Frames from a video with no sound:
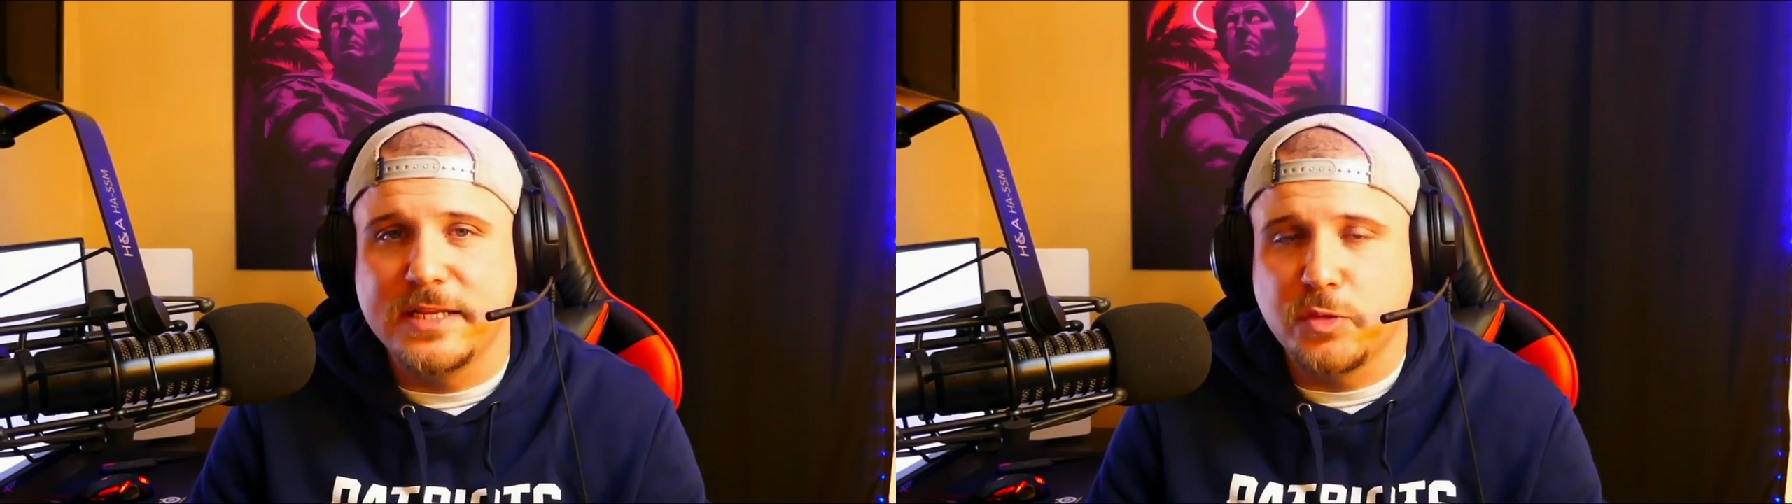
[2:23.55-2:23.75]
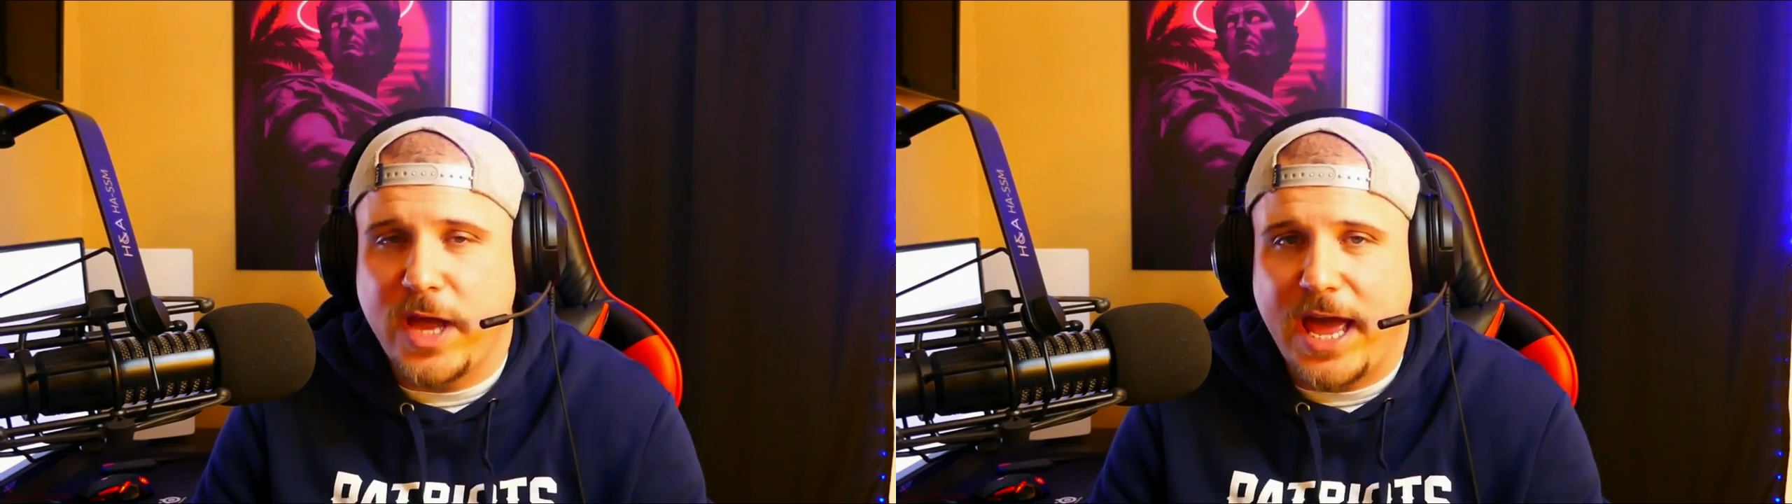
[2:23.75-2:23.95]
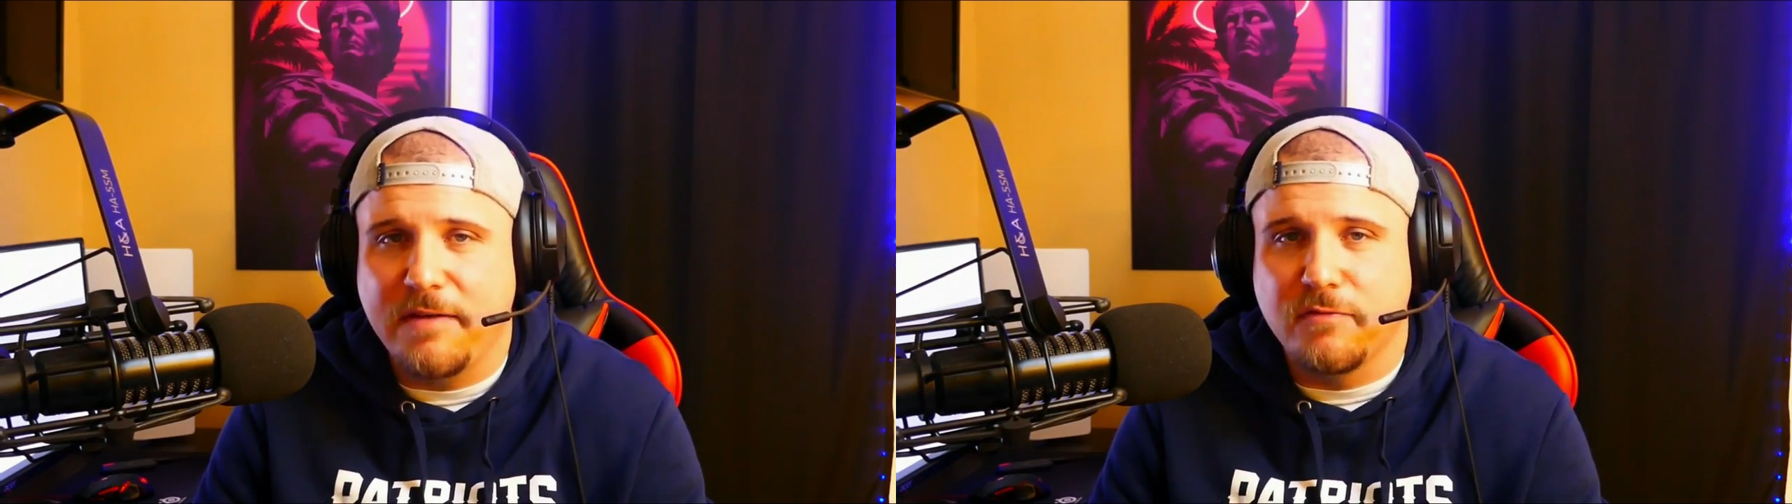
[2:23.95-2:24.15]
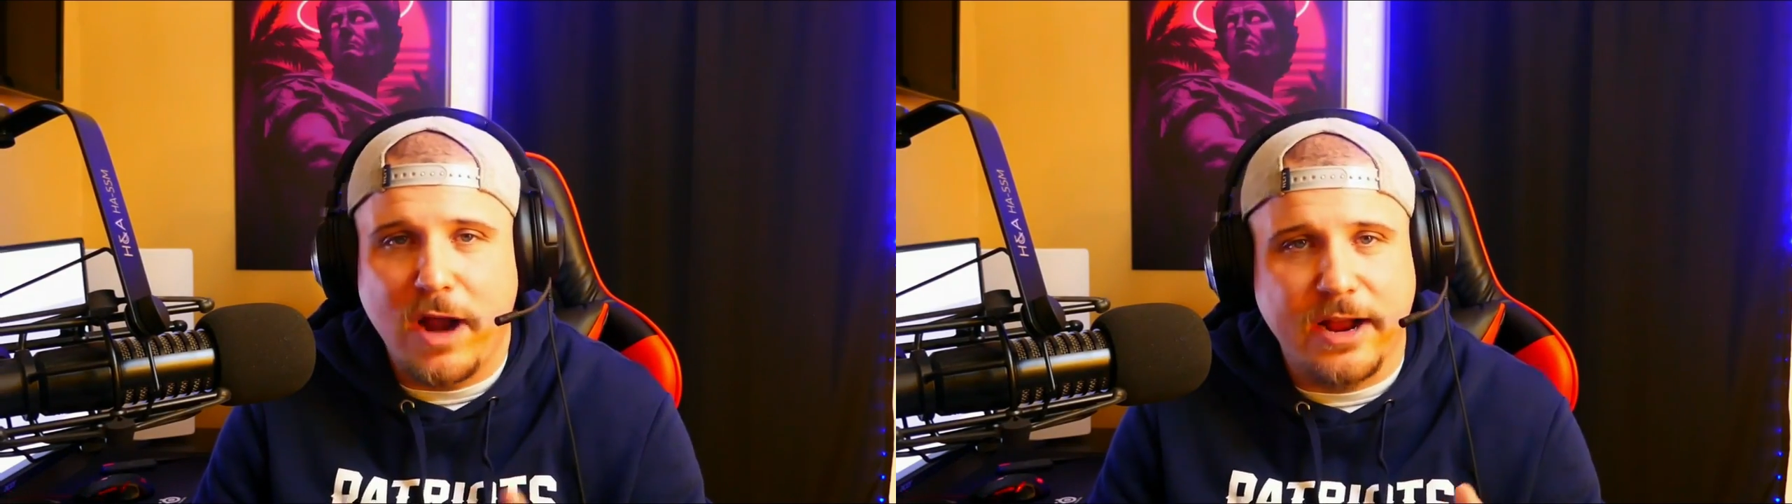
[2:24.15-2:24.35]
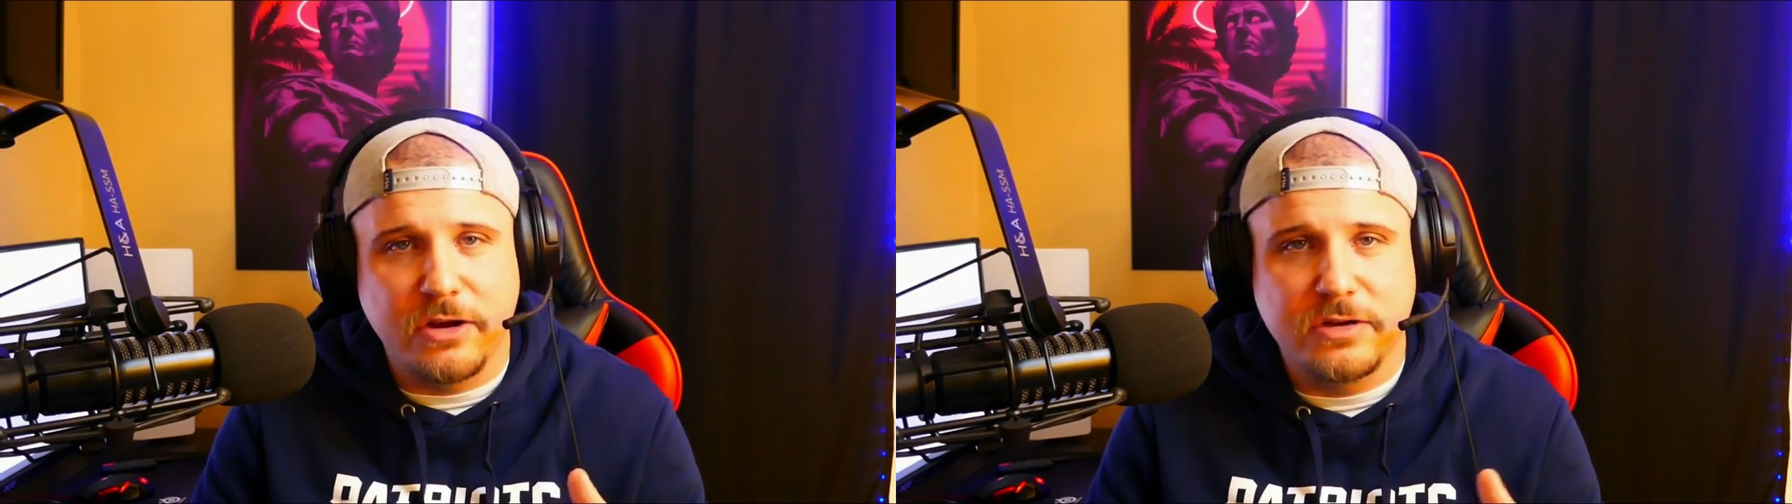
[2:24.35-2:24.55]
as we have
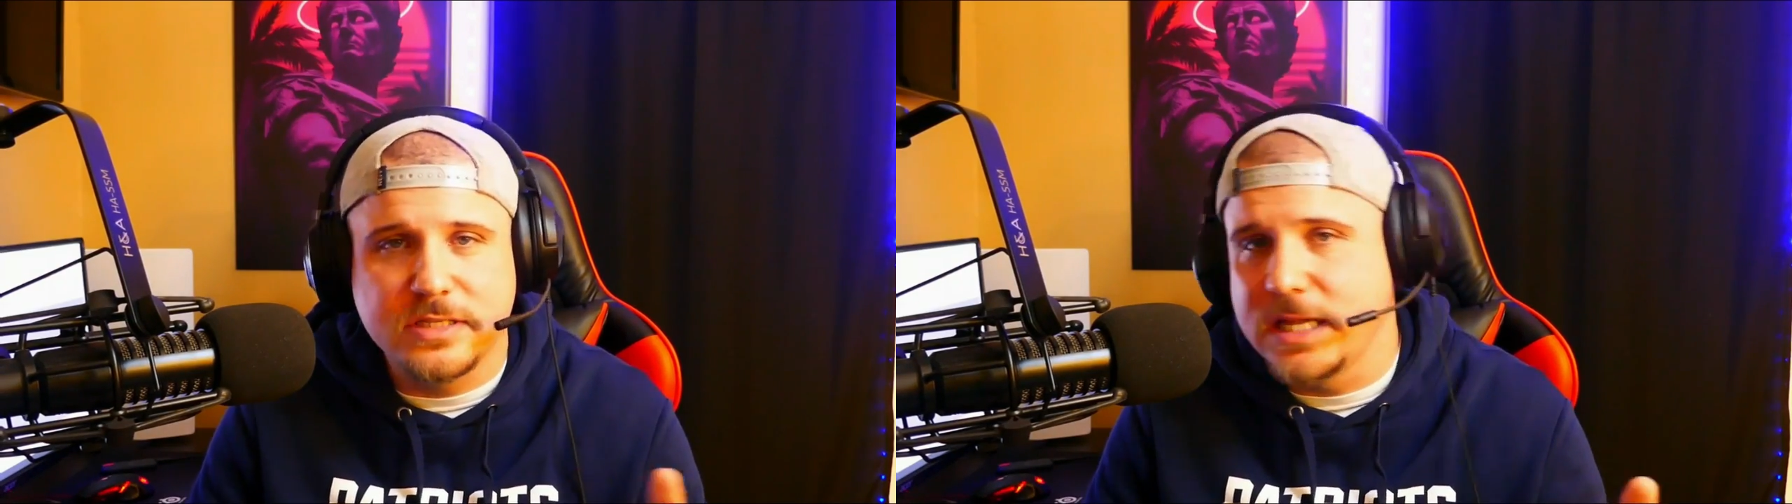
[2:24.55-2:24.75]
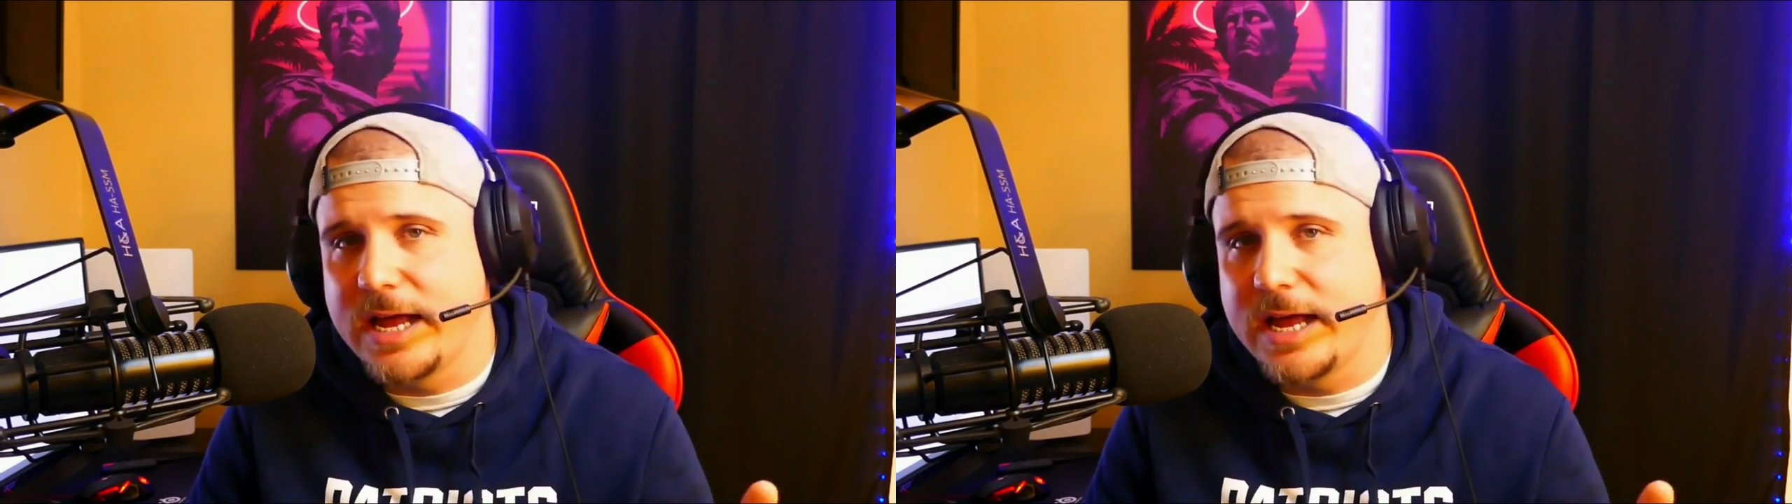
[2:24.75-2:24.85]
records,